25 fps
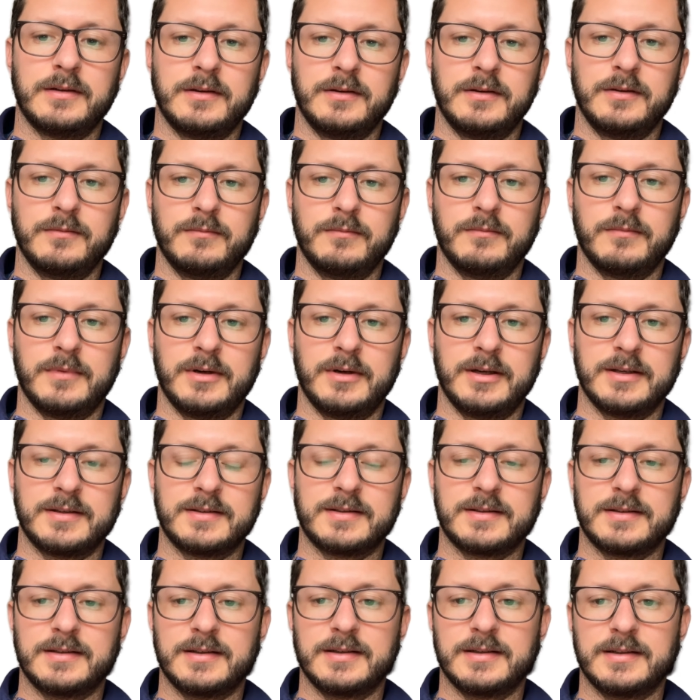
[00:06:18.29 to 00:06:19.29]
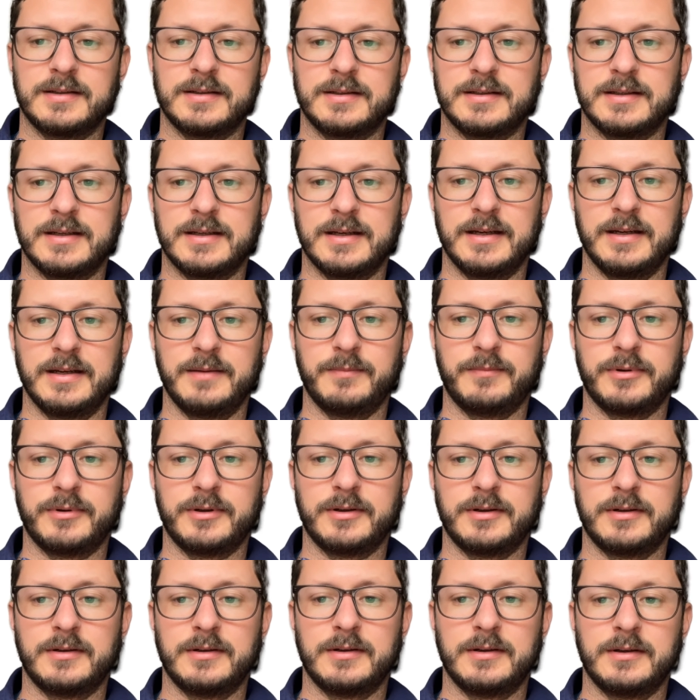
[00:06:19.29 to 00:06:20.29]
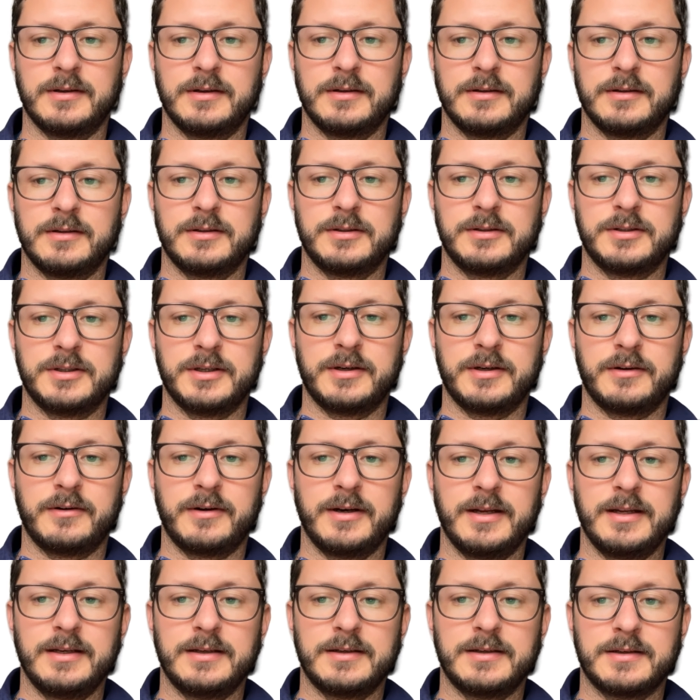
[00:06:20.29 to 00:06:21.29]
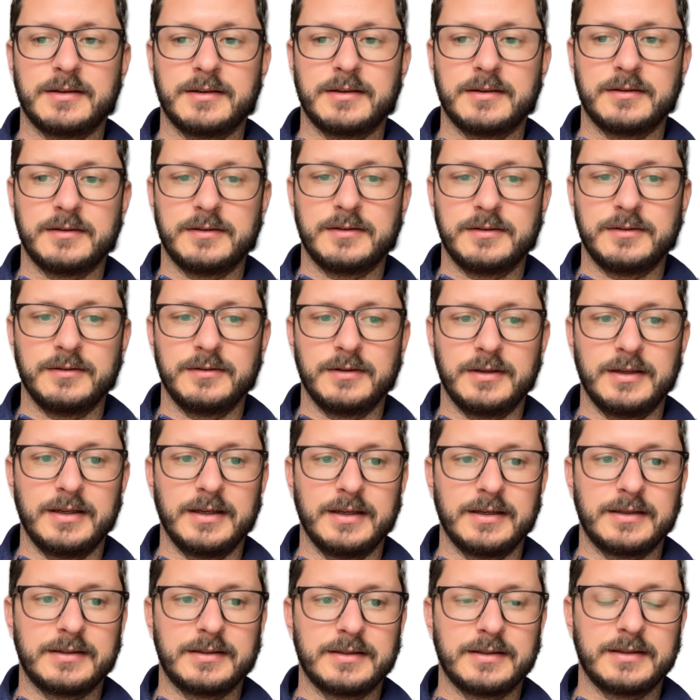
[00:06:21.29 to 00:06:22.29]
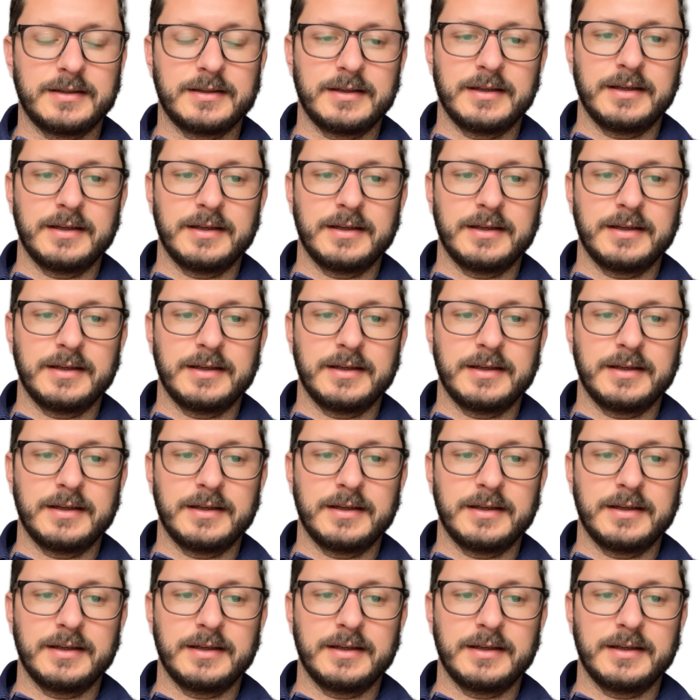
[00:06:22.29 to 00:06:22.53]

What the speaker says: You must type generate to get